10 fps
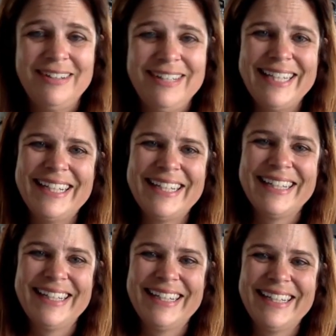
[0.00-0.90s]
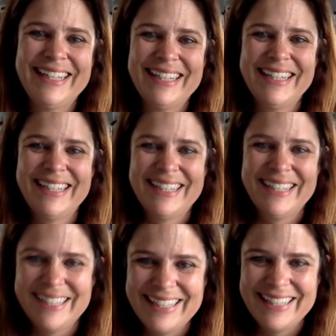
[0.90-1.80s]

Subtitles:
(silence)